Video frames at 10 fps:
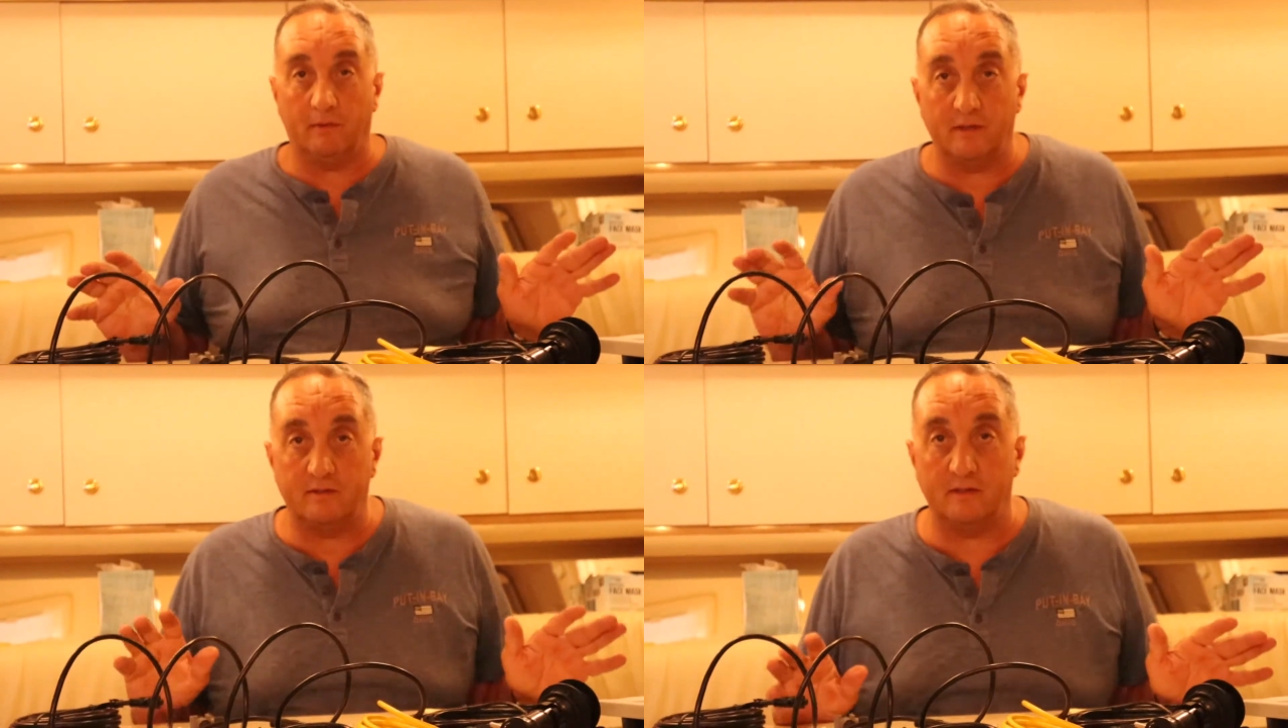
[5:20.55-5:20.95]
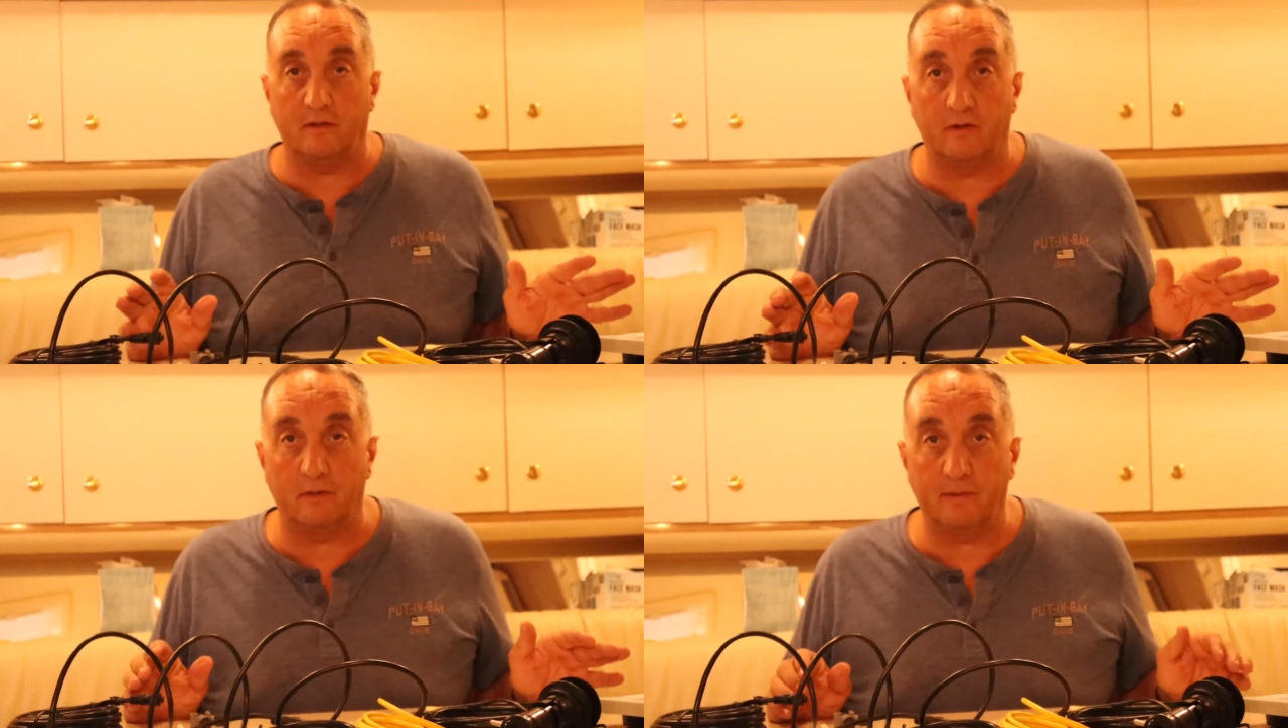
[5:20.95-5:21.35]
You can see a
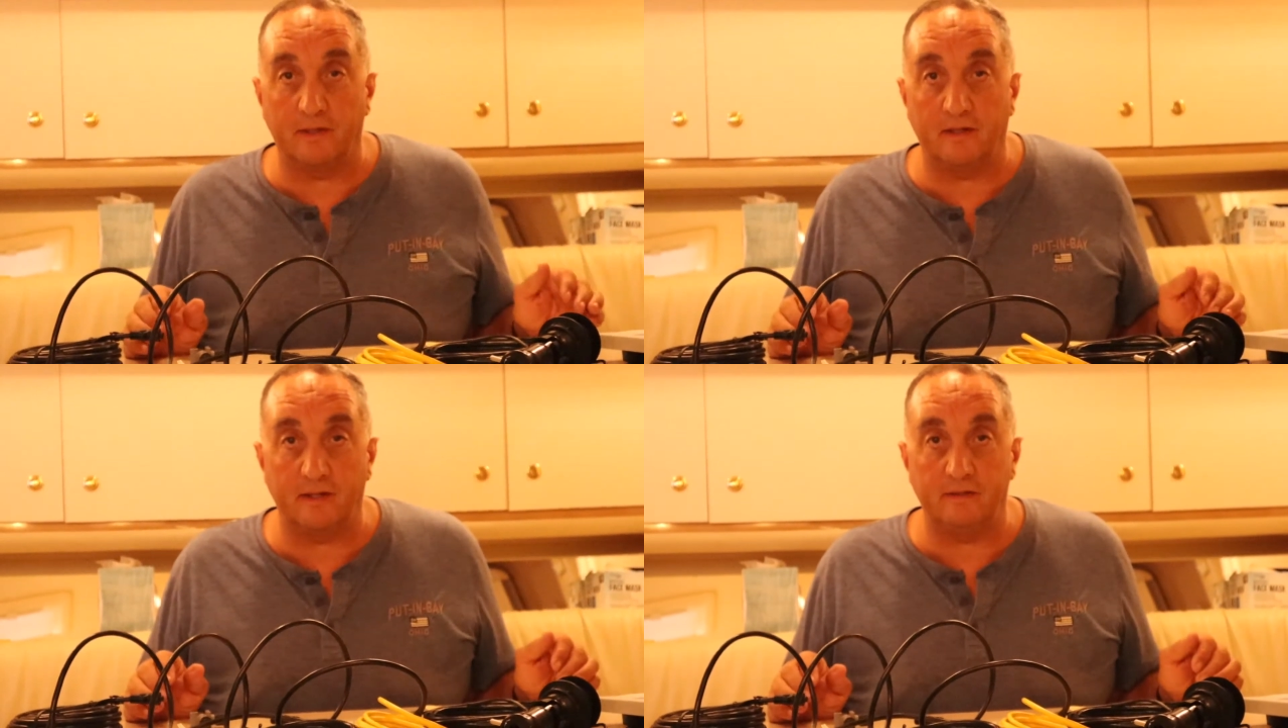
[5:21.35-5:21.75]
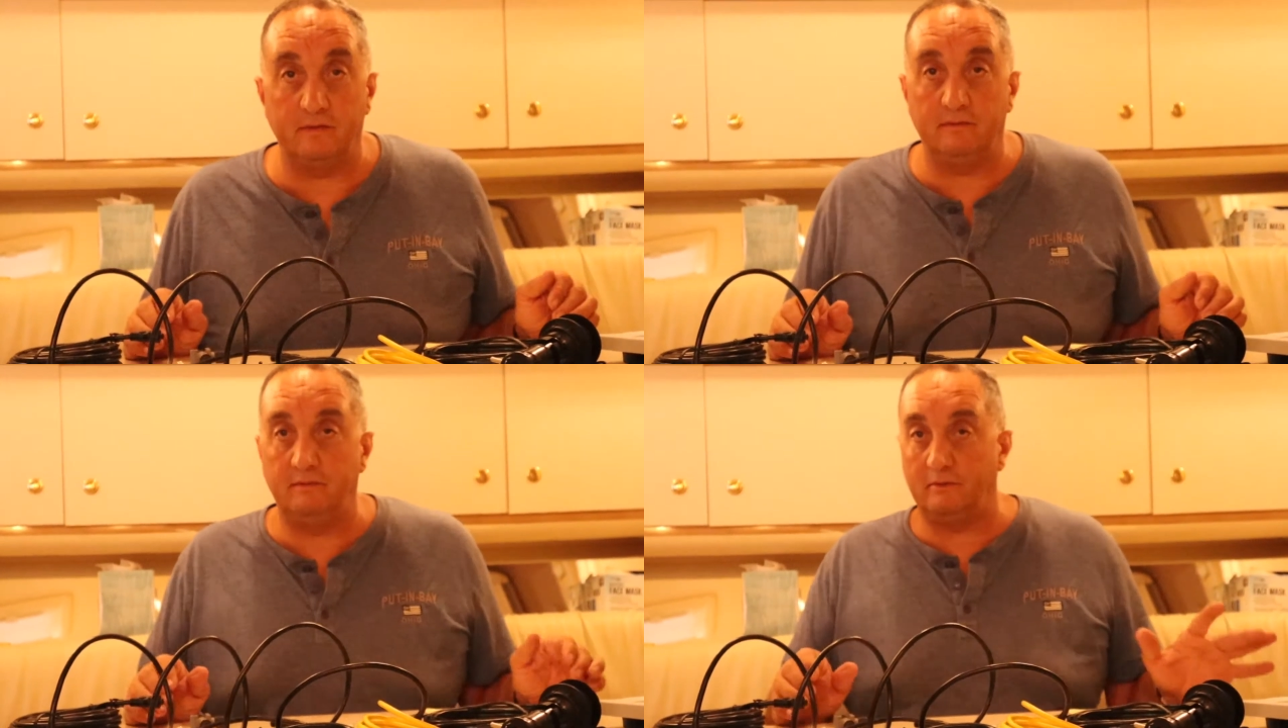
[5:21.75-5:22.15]
little bit. I
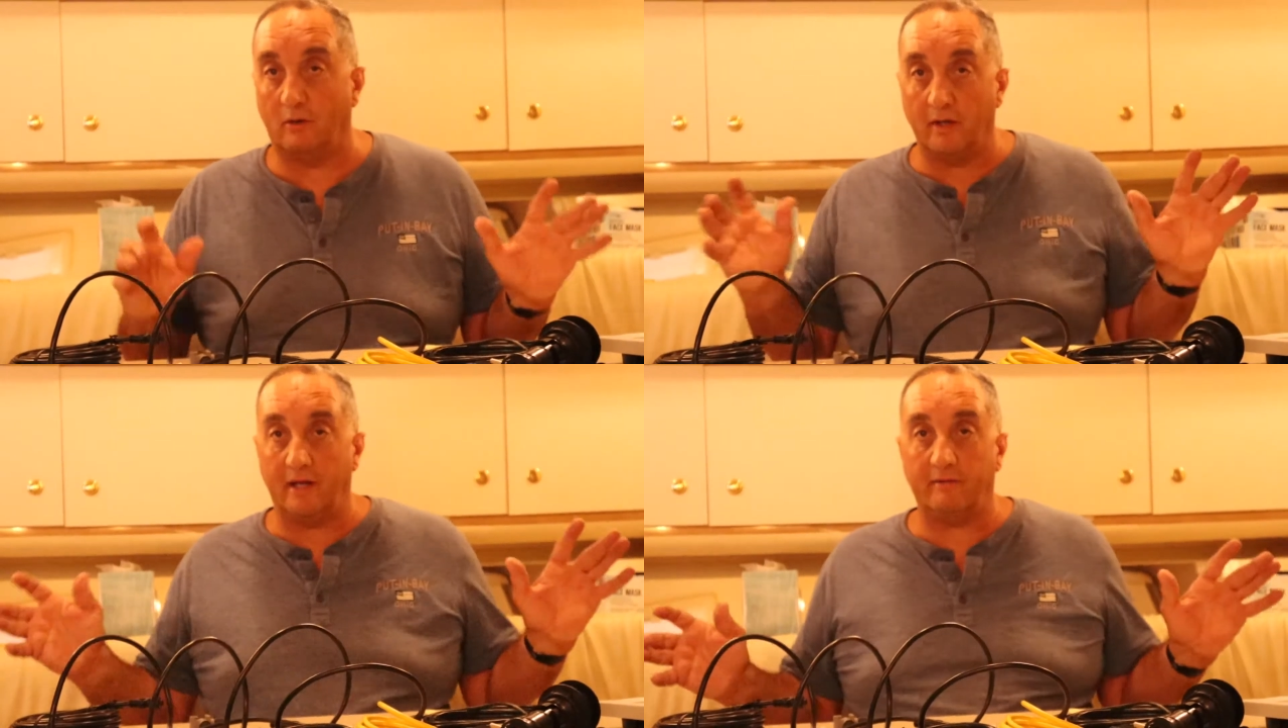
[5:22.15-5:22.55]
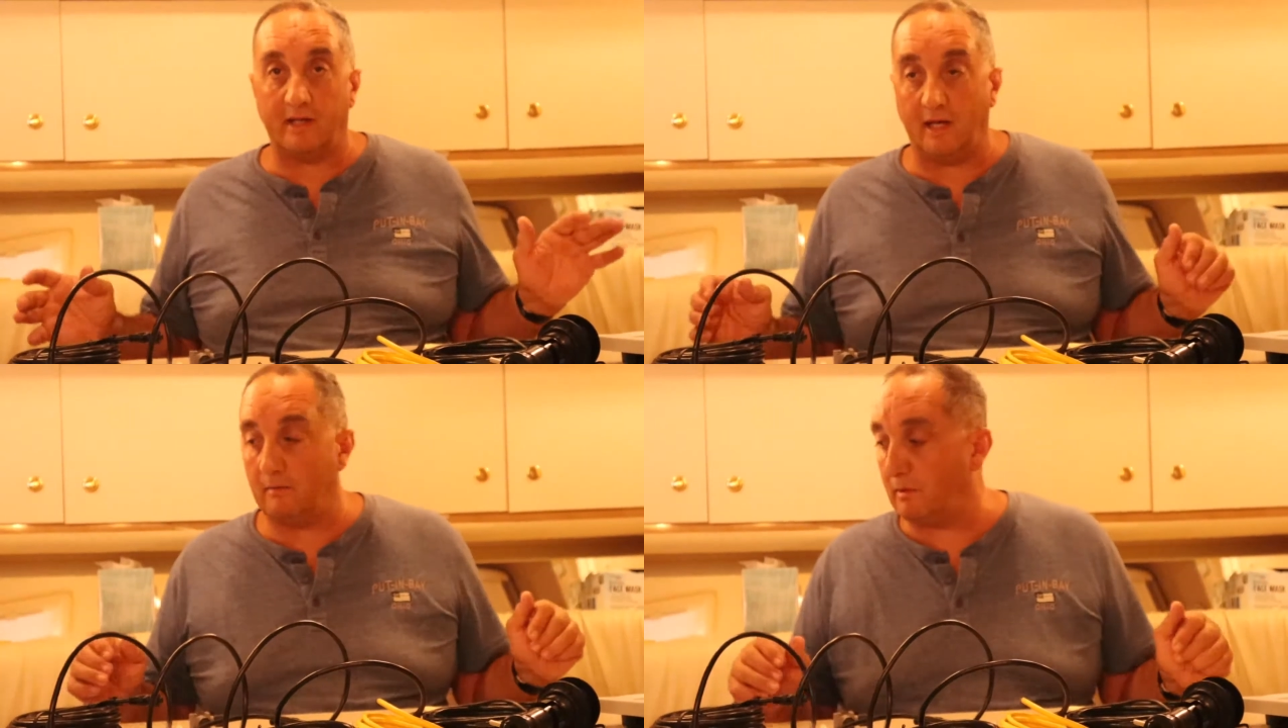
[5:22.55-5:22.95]
don't have a
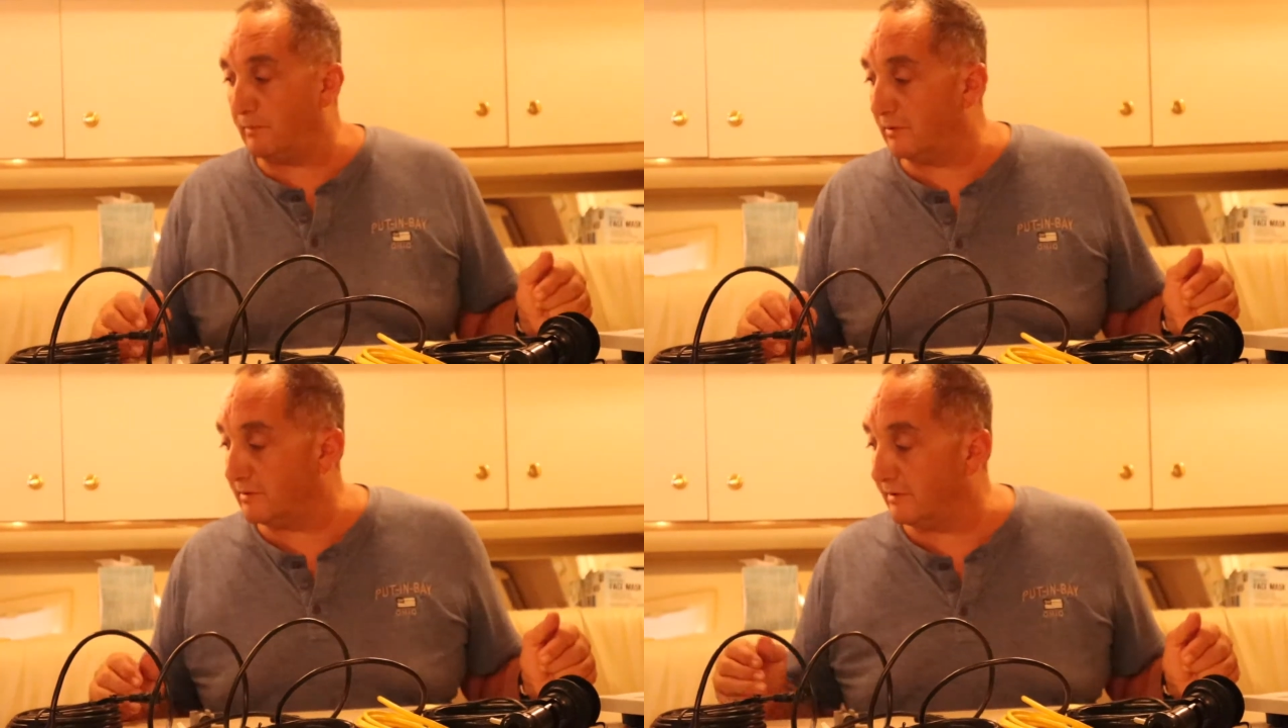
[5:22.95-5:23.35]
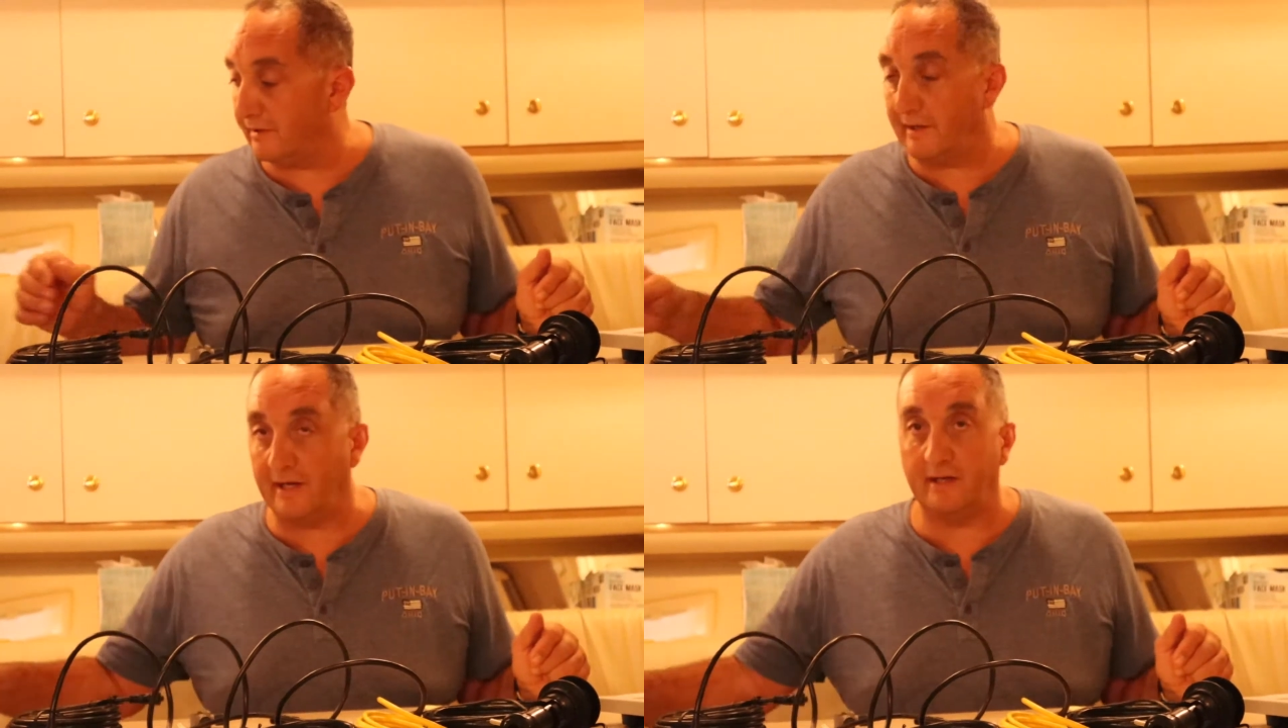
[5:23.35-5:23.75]
camera person
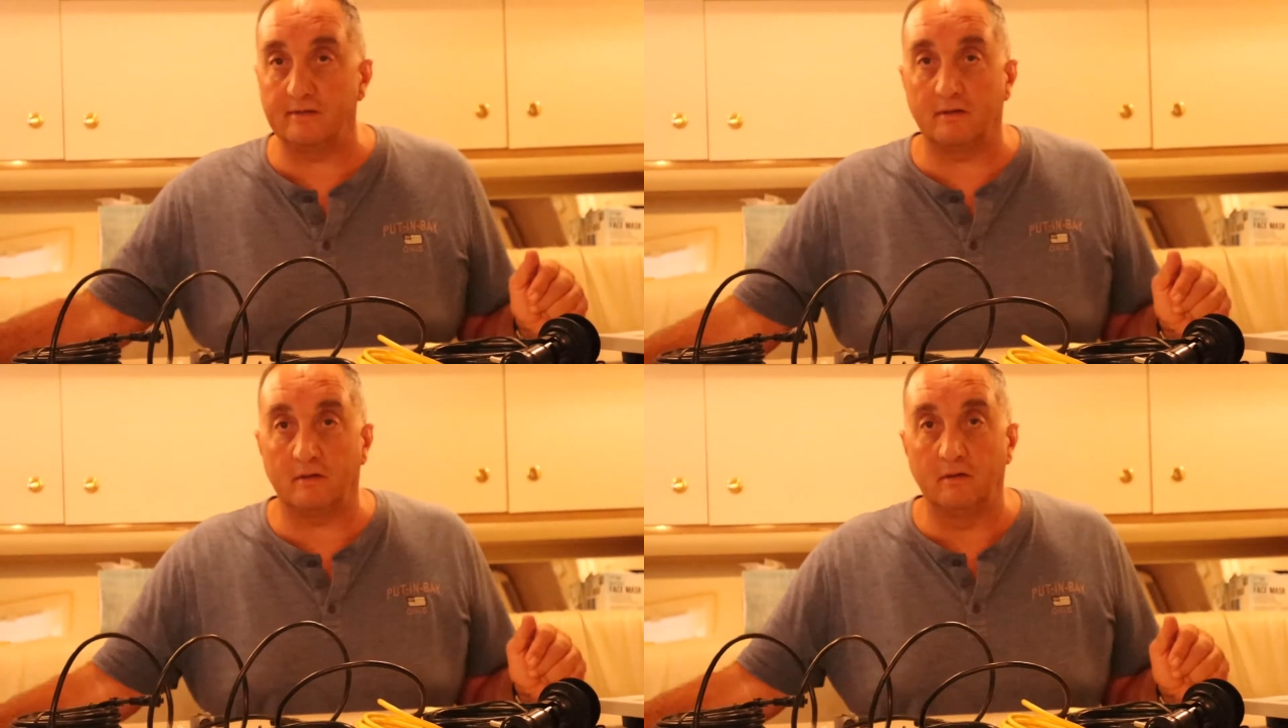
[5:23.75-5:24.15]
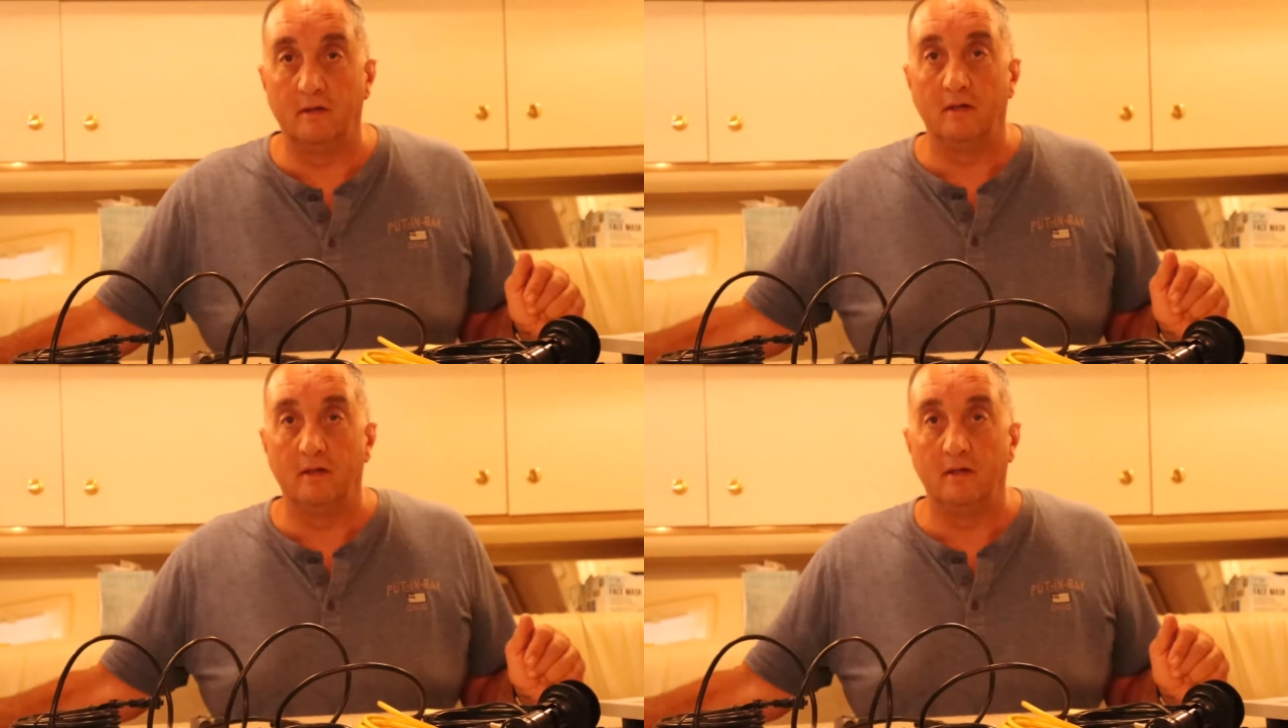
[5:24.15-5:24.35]
today, so